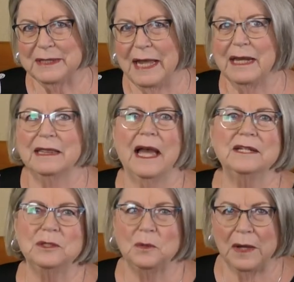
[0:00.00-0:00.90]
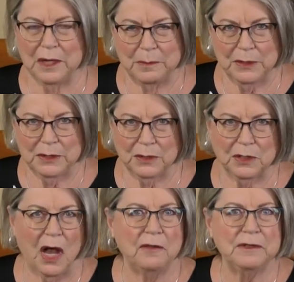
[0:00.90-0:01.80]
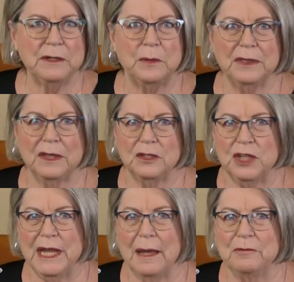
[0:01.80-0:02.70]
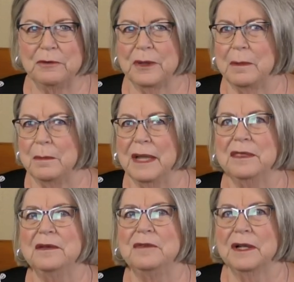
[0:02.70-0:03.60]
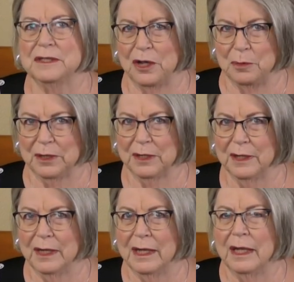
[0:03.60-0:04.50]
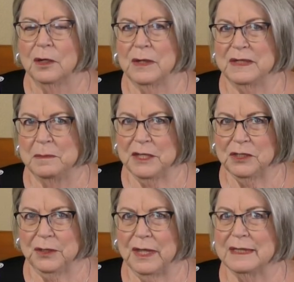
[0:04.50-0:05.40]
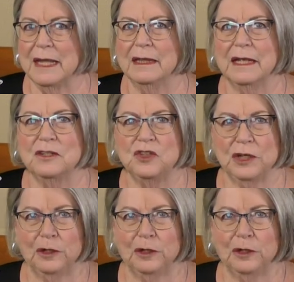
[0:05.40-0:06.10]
and I'd like to welcome you to Coffee with the GM for the month of October. Chris Mitchell, the Sun Lakes General